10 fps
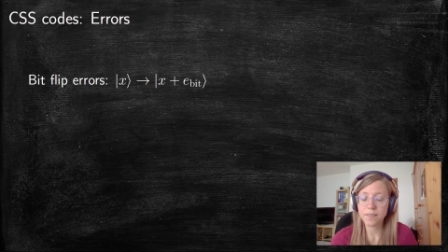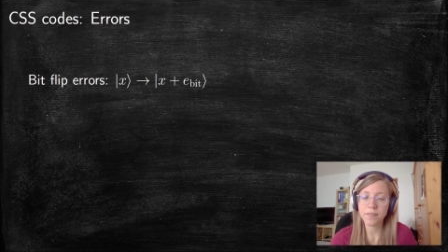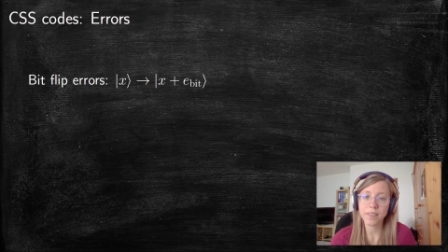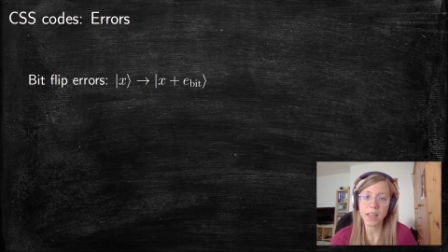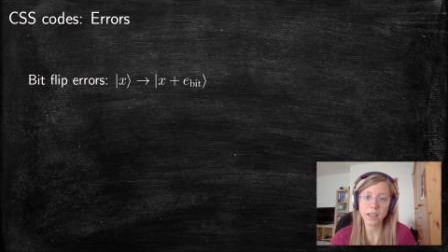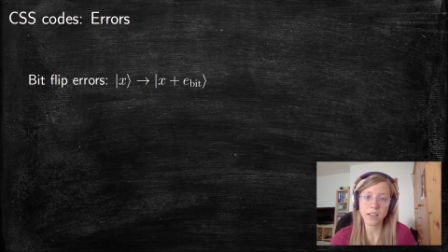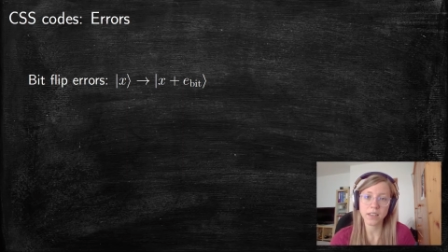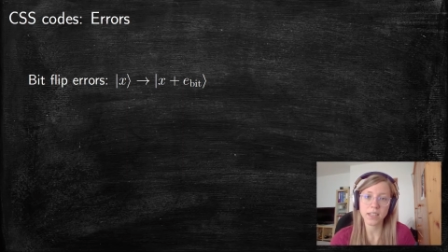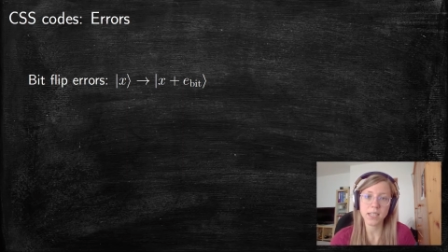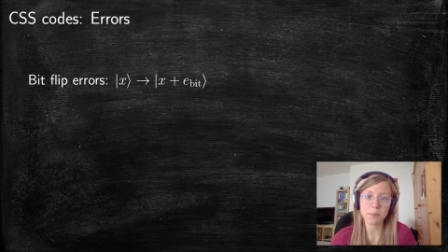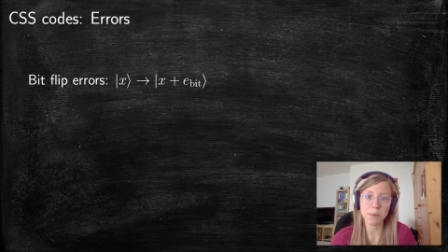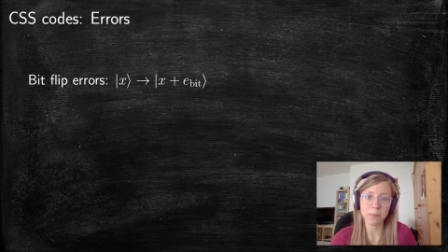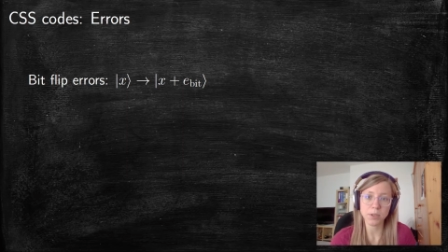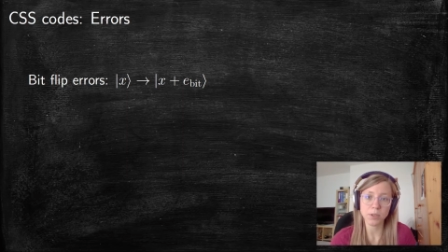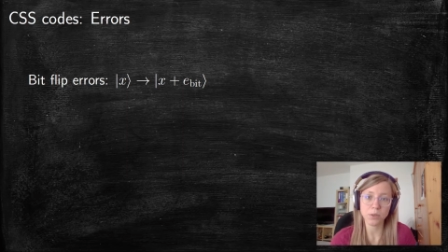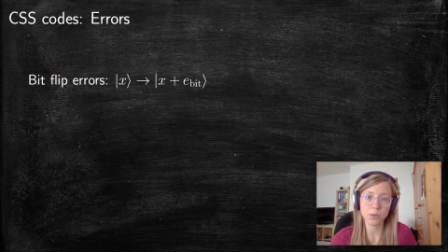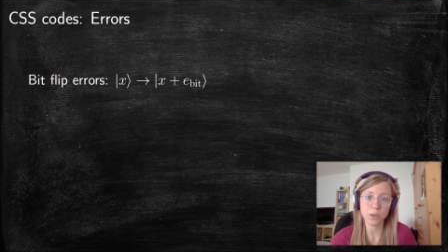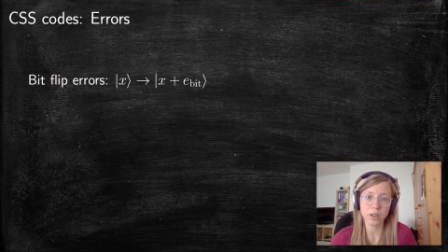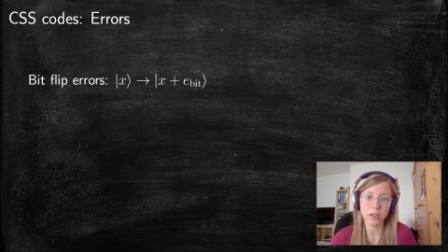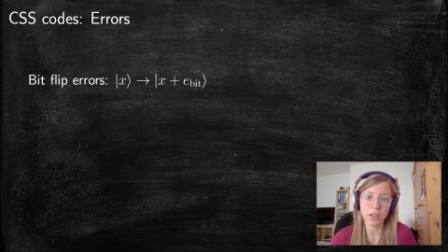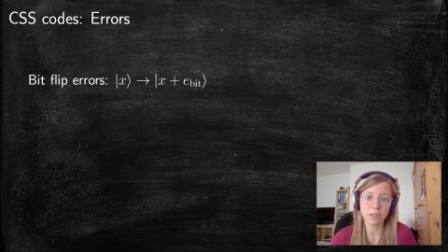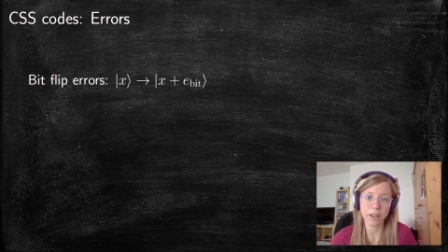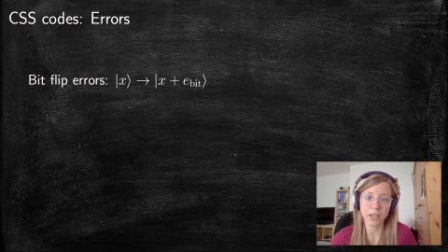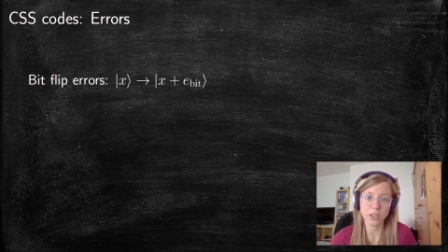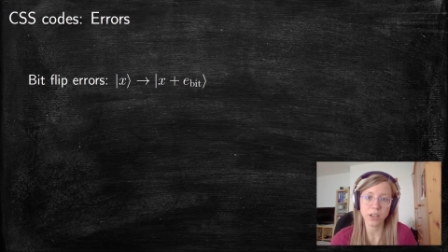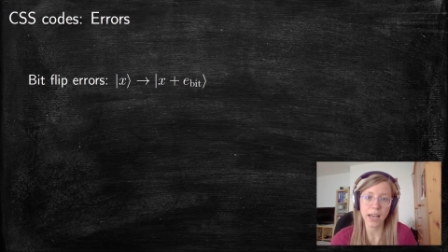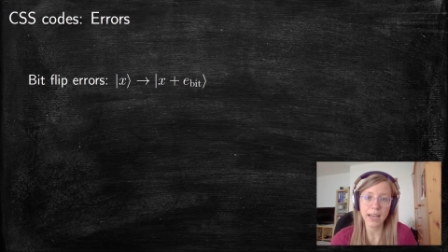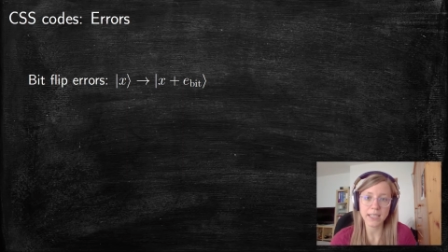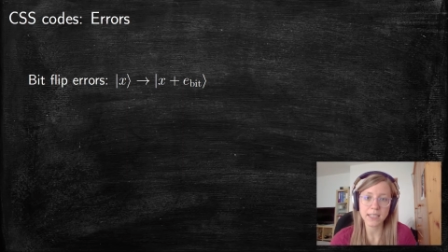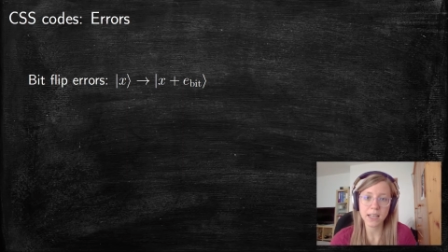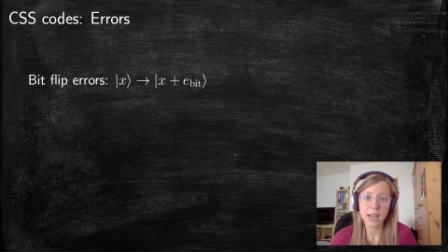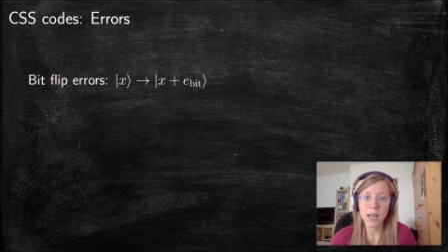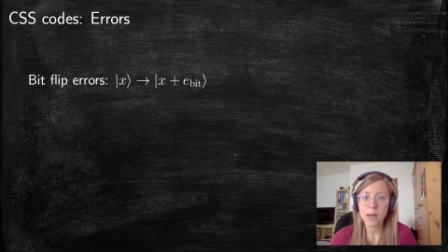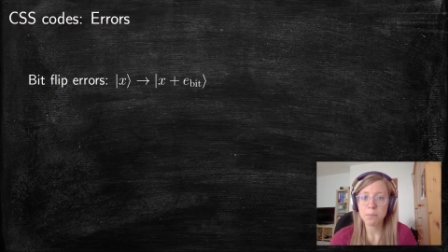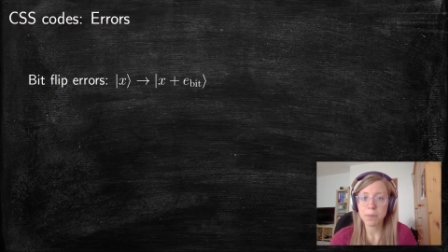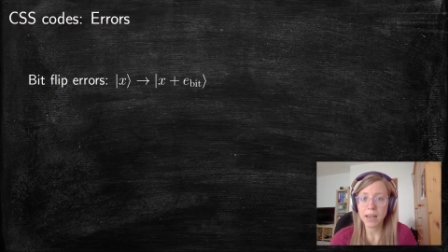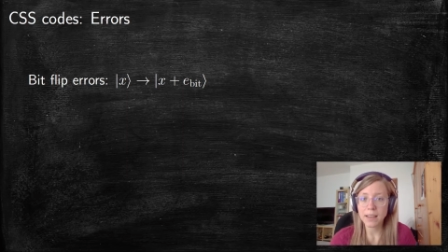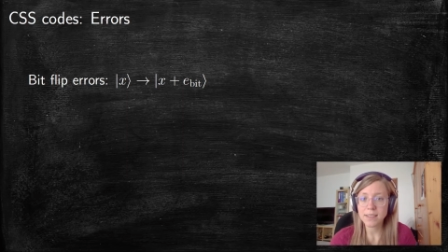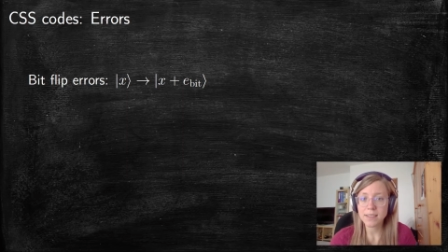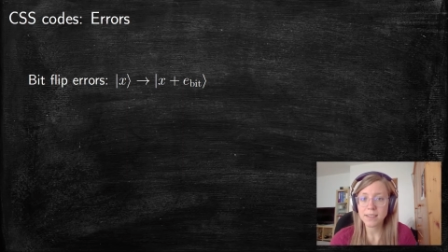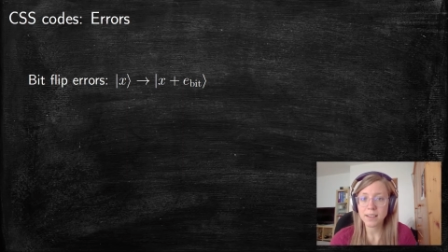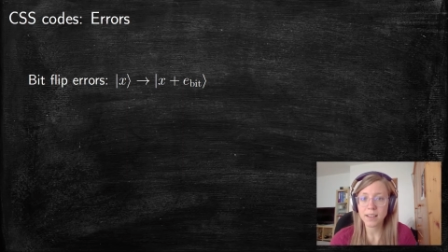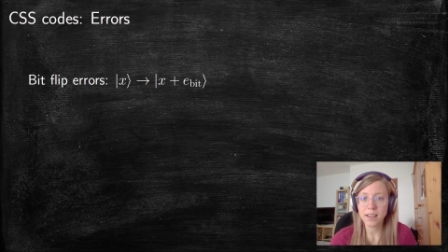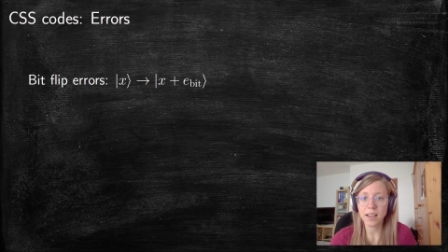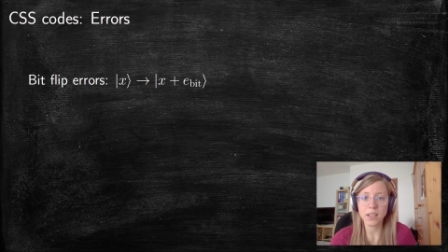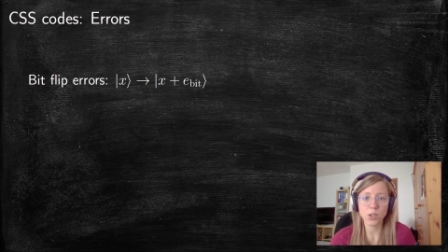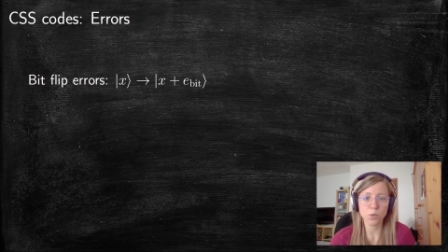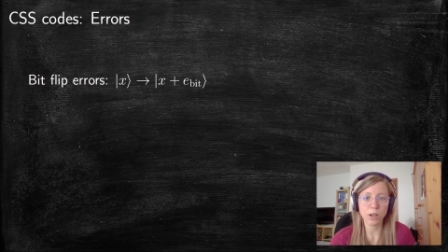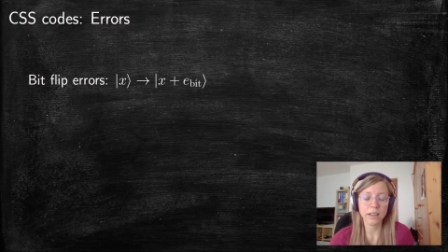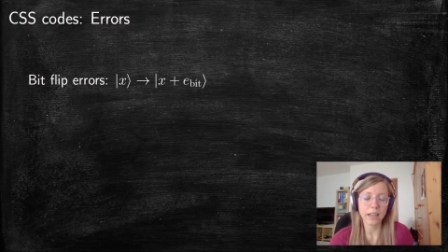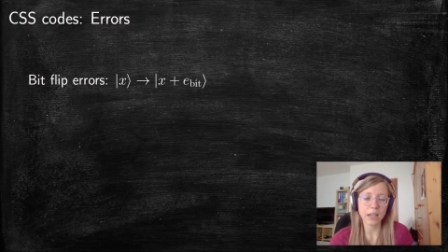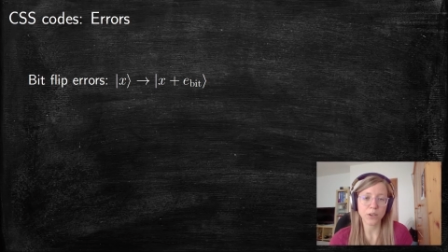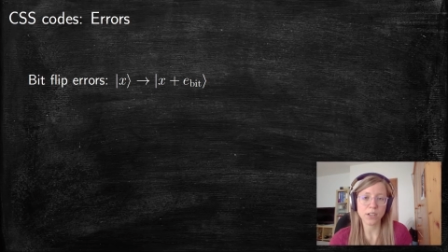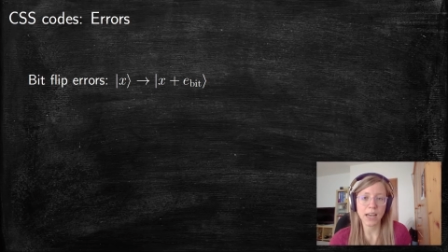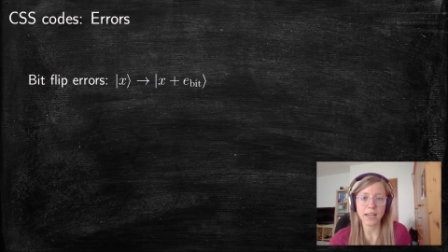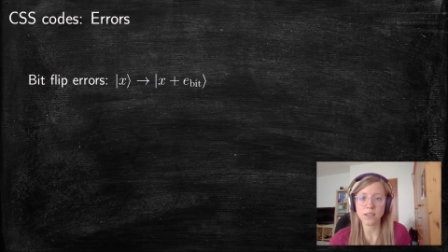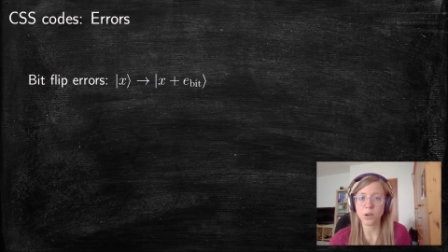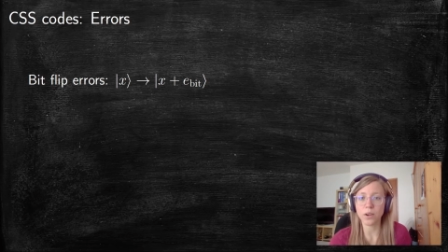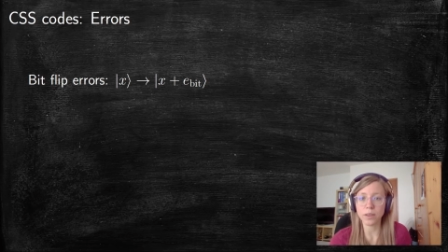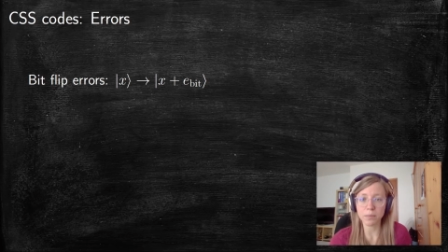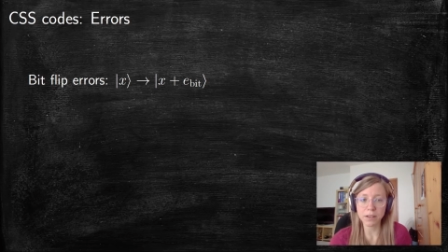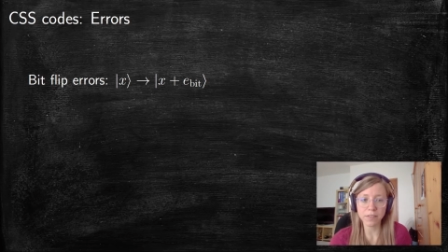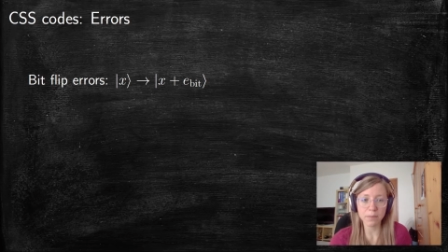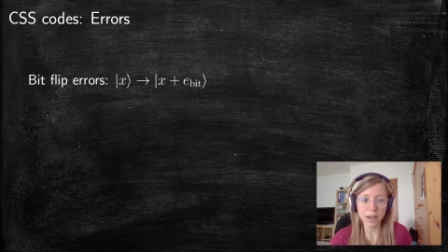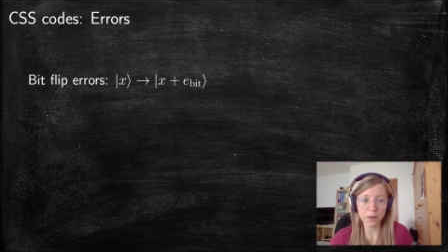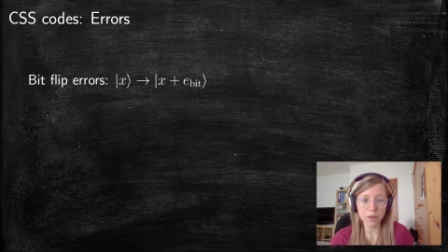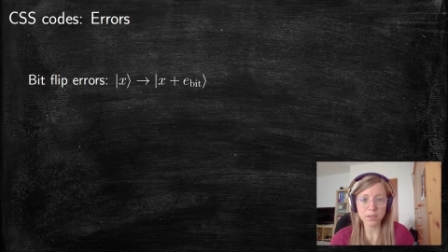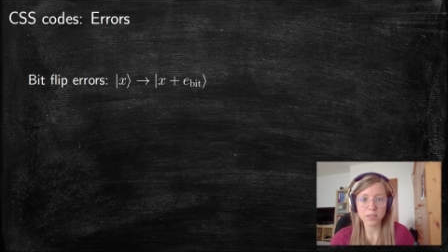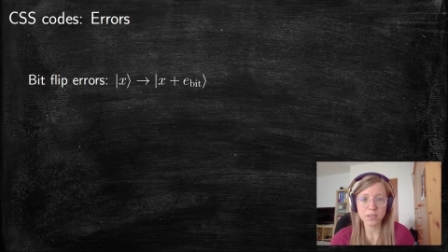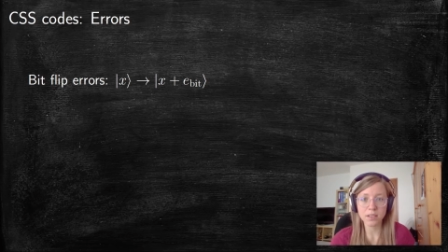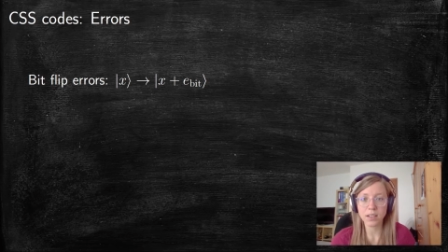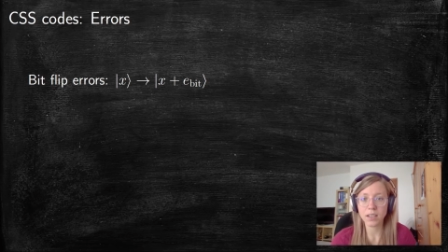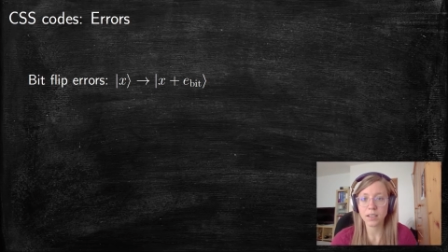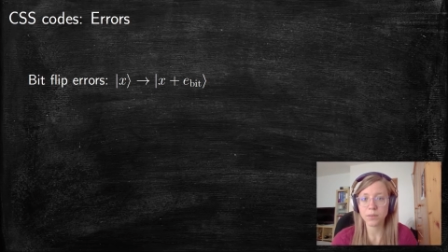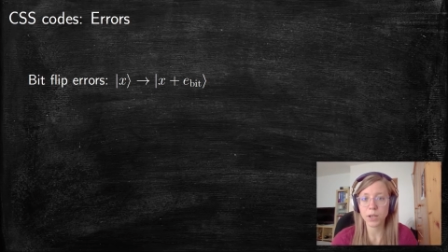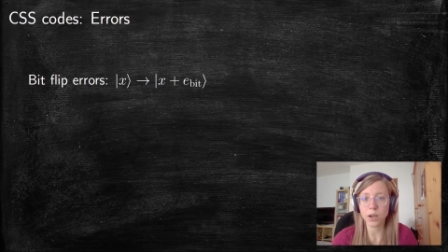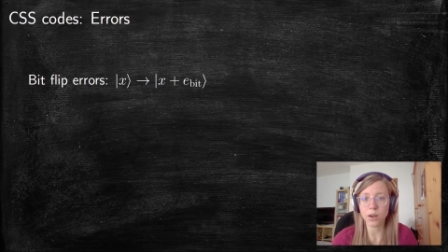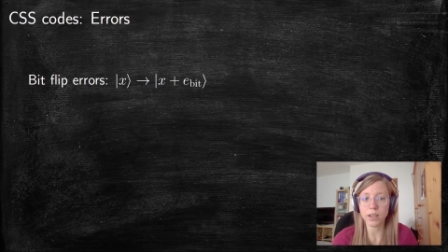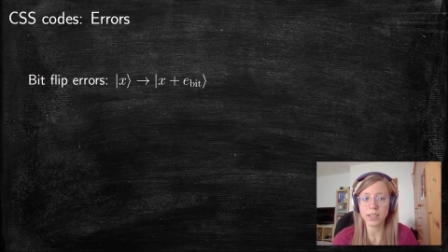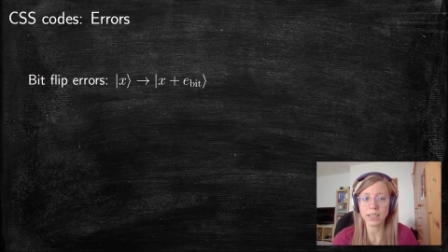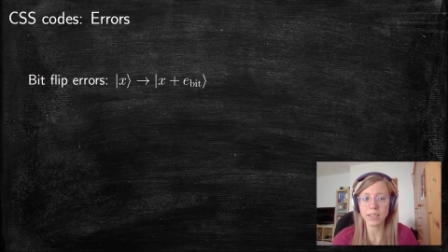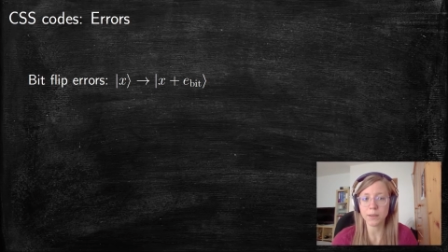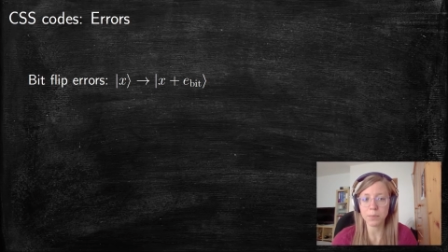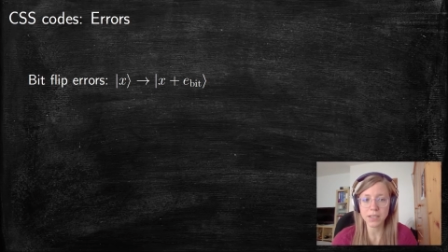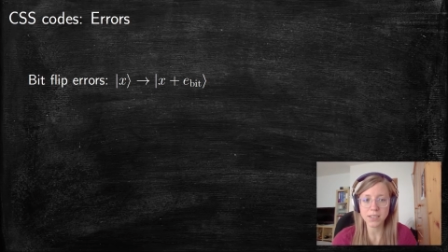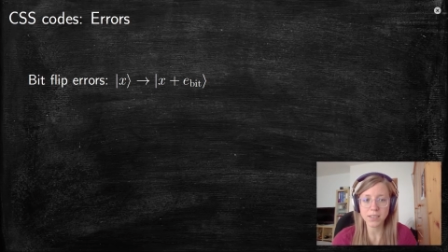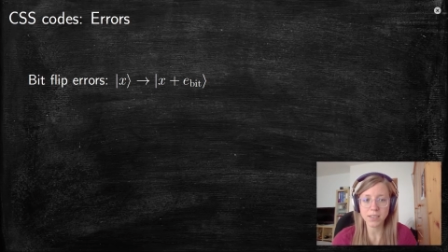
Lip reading: then this is mapped to a vector x plus a string that contains all the bit flip errors. We call it e-bit.